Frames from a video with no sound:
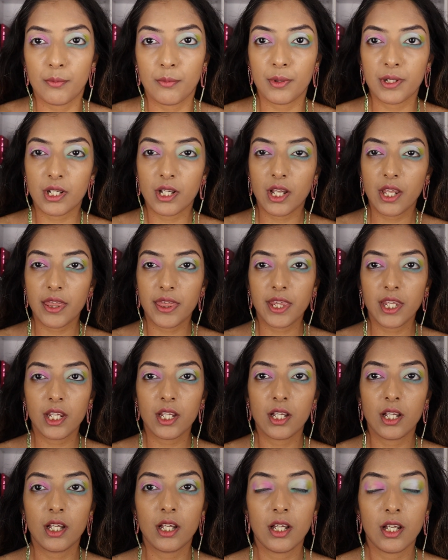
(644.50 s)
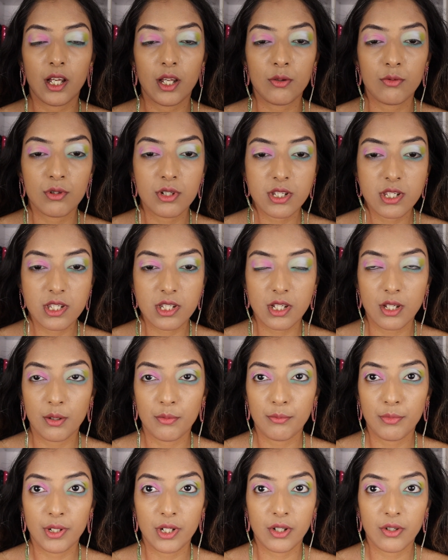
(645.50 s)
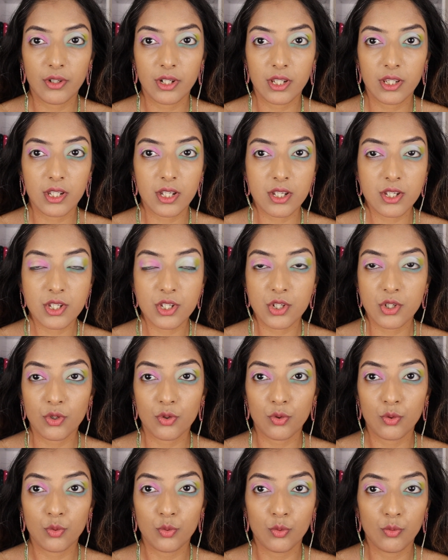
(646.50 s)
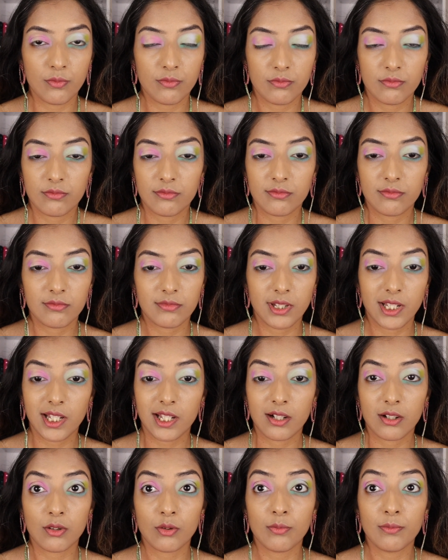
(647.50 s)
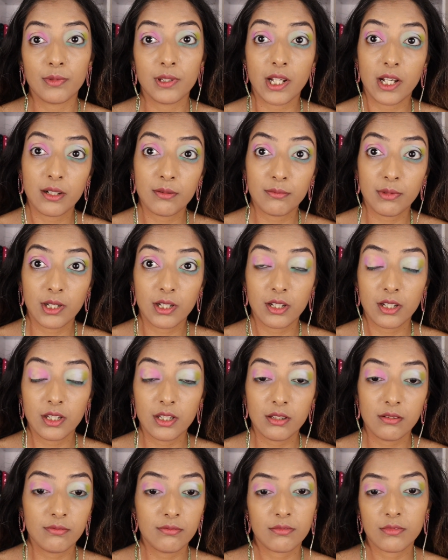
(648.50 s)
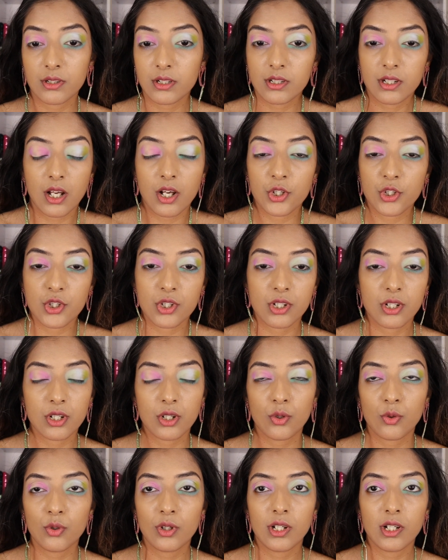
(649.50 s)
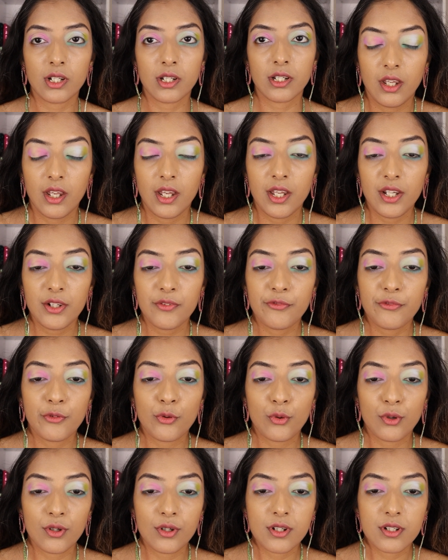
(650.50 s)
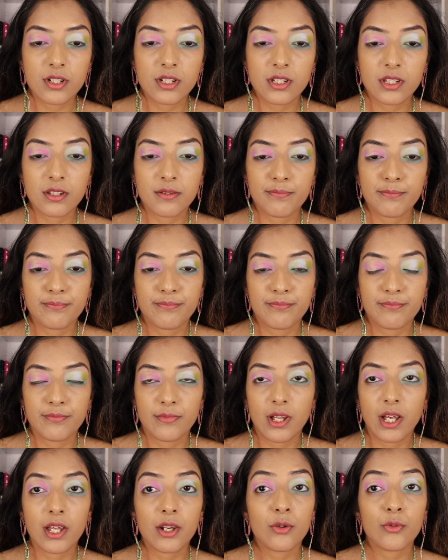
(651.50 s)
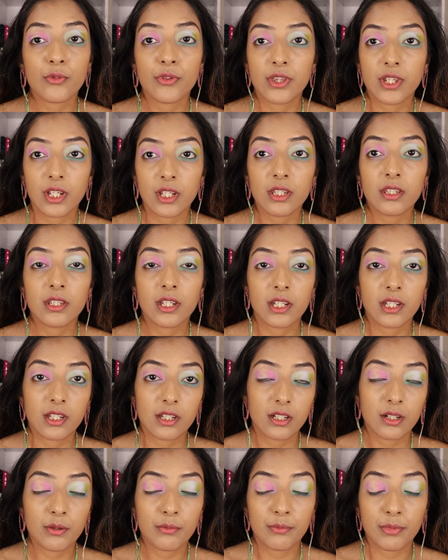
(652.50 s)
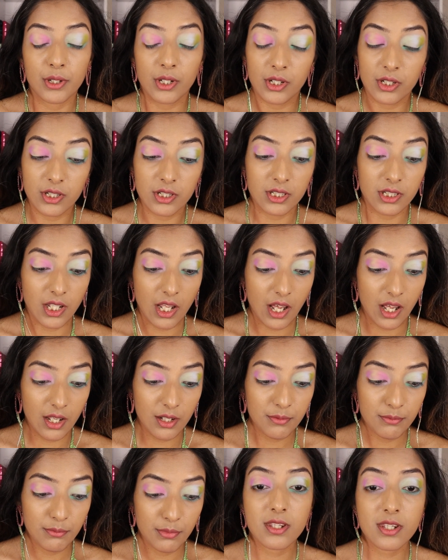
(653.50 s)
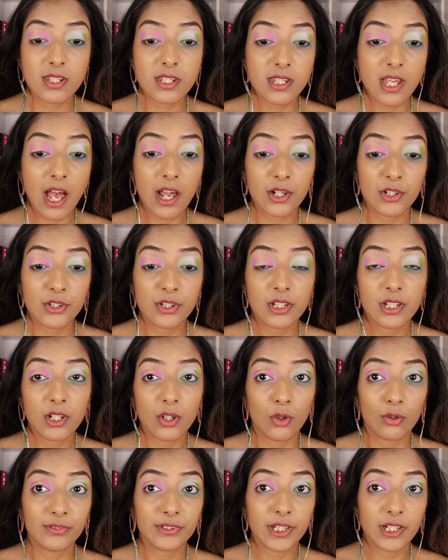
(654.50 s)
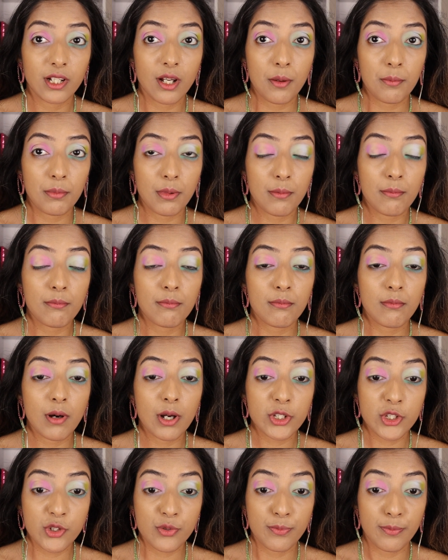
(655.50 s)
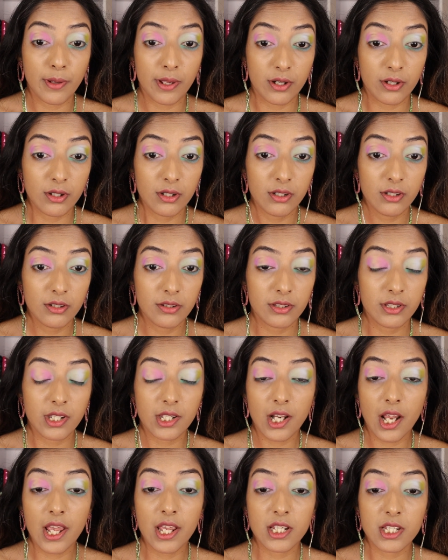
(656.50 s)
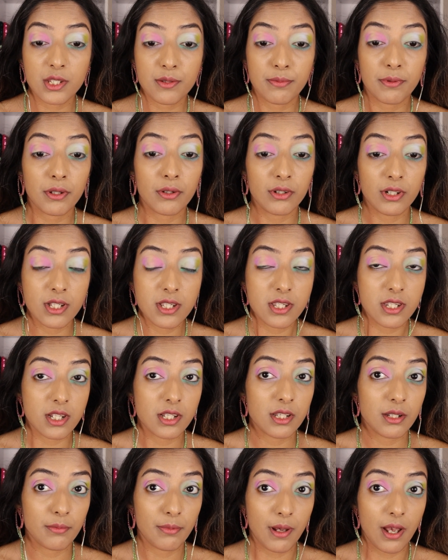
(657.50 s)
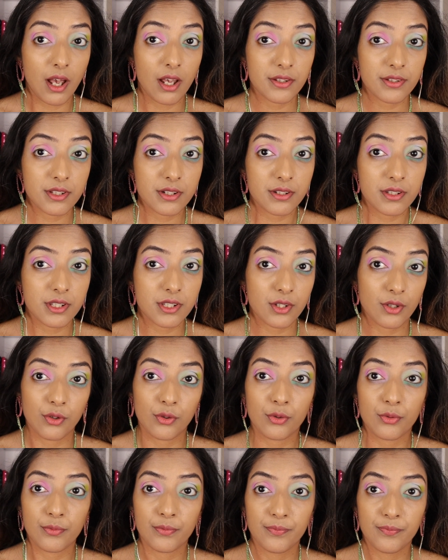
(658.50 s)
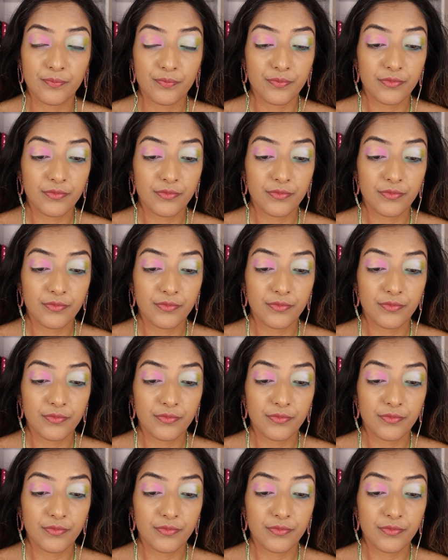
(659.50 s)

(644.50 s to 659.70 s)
But I think I was comparing this to, I don't know, Blend Bunny, Natasha Denona, and of course, I don't think they can compare to that. This is actually holding up much better than I experienced in the past. So